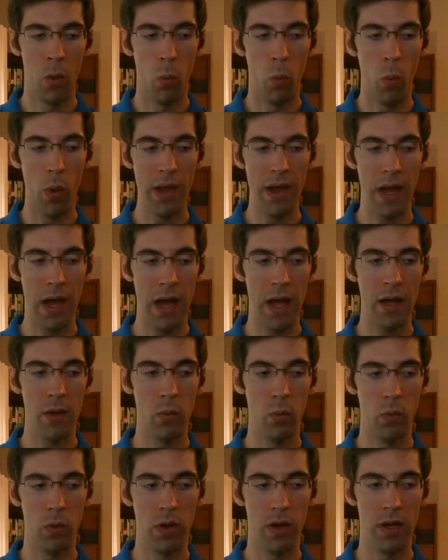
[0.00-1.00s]
When I
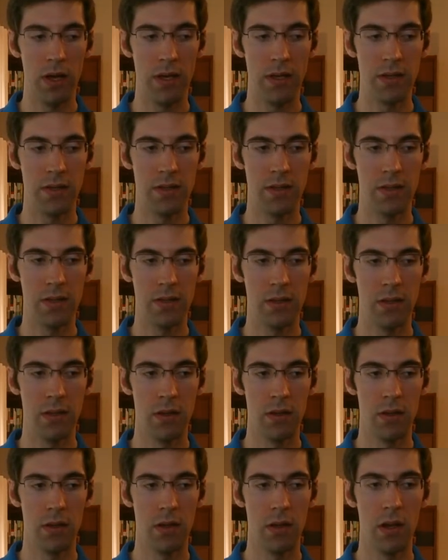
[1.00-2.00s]
was
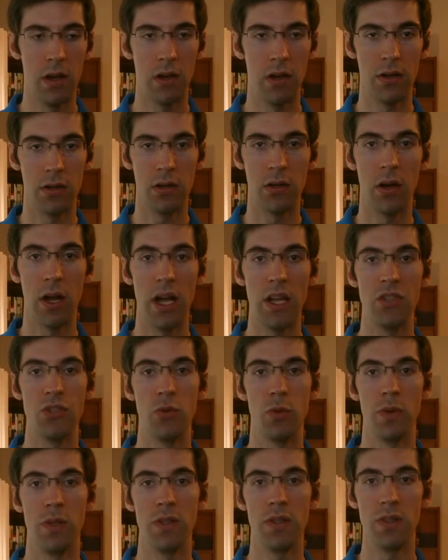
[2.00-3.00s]
an
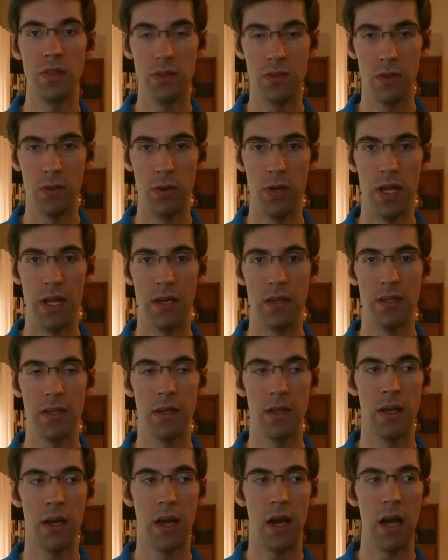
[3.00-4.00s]
undergraduate student
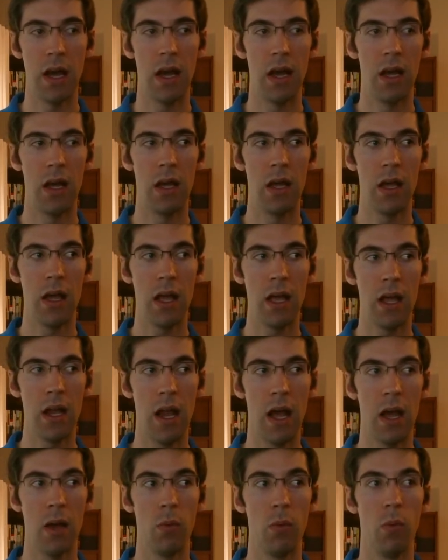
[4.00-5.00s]
and
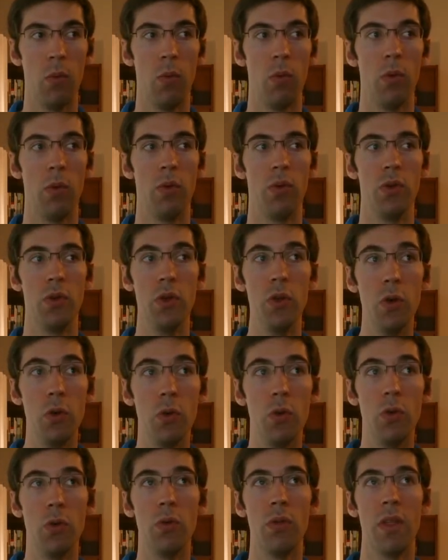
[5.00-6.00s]
I
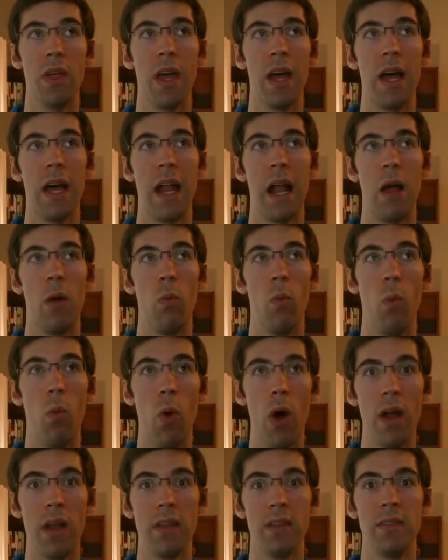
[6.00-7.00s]
knew that I
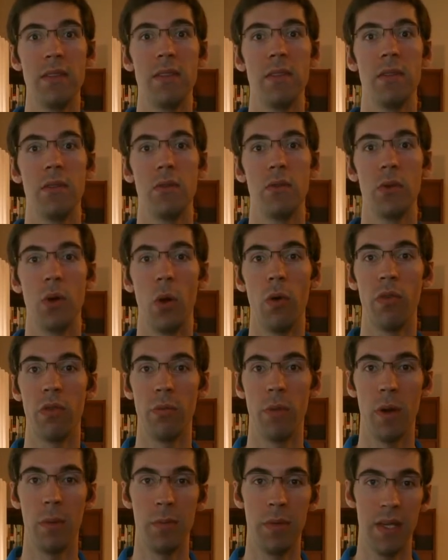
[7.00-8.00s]
wanted to go for
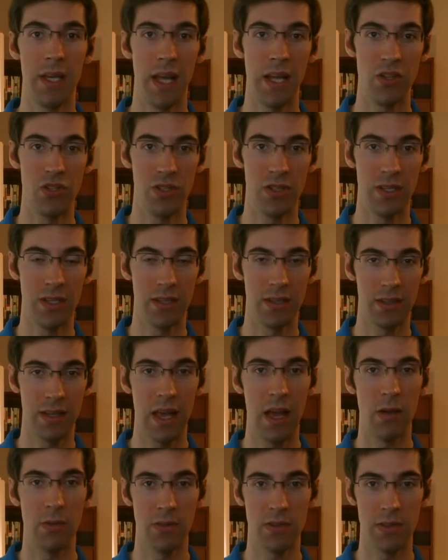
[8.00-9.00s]
my PhD in
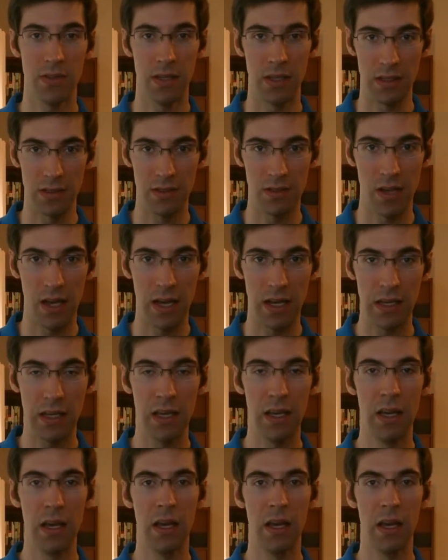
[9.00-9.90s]
counseling psych,